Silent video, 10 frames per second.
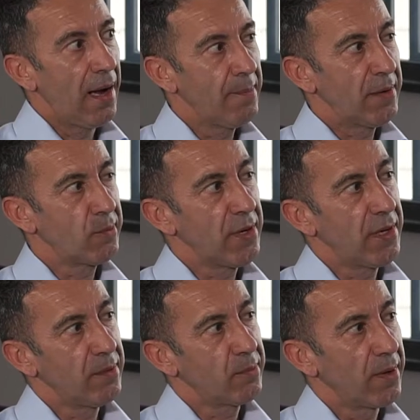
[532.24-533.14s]
I mean,
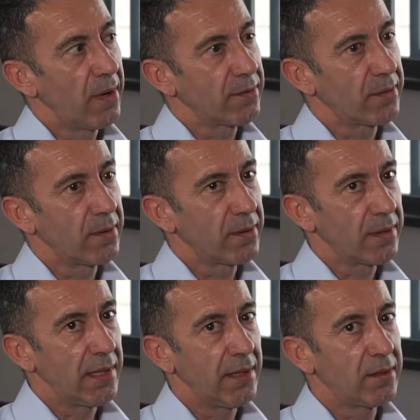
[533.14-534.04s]

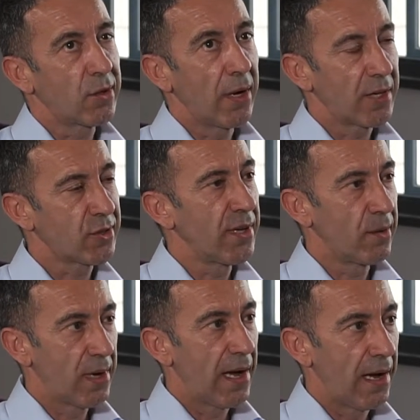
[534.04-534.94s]
the collection that
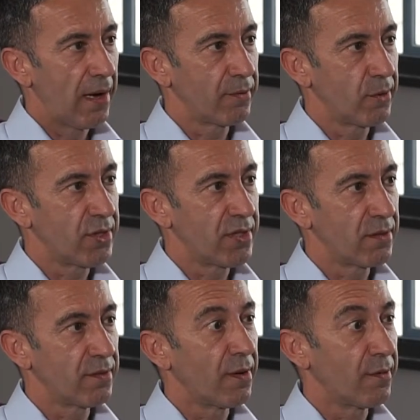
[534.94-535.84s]
we have, which is
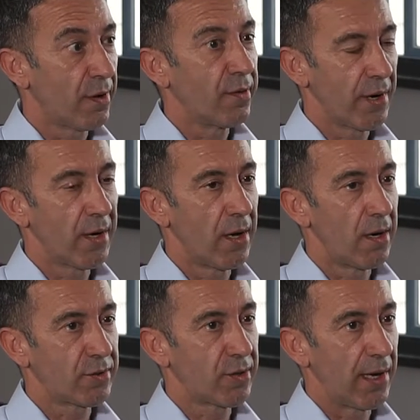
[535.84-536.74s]
a very, very
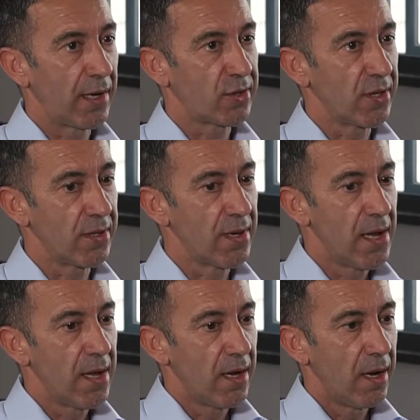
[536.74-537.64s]
large collection,
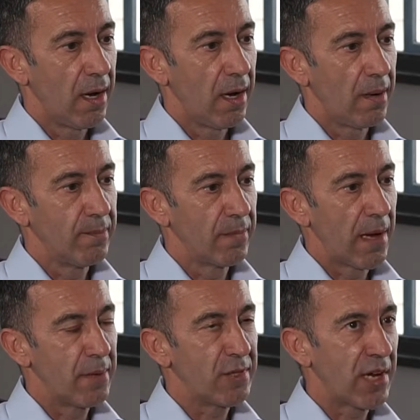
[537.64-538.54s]

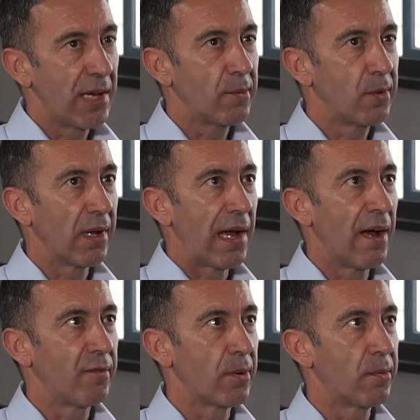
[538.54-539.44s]
generally we'll
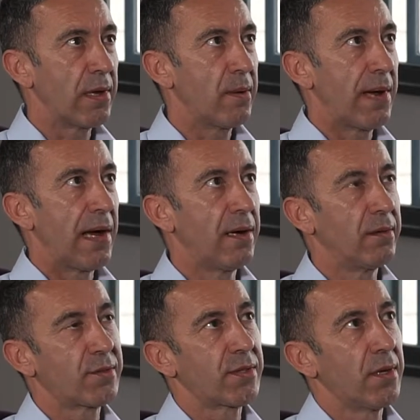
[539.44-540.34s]
have probably
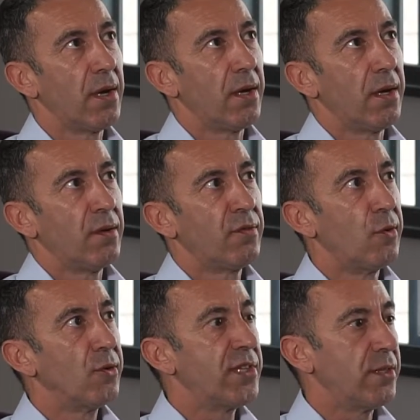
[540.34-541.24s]
about
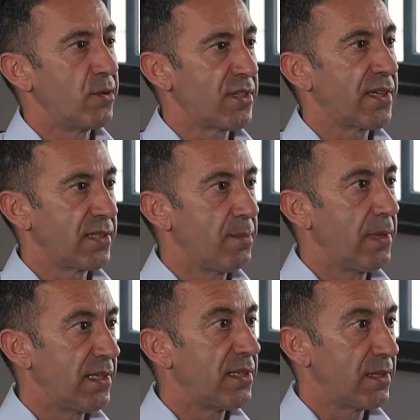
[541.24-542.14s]
40 to 60
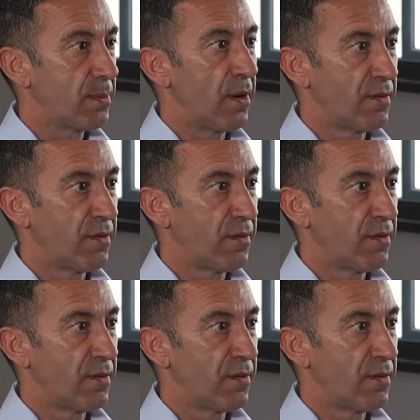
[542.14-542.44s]
pieces per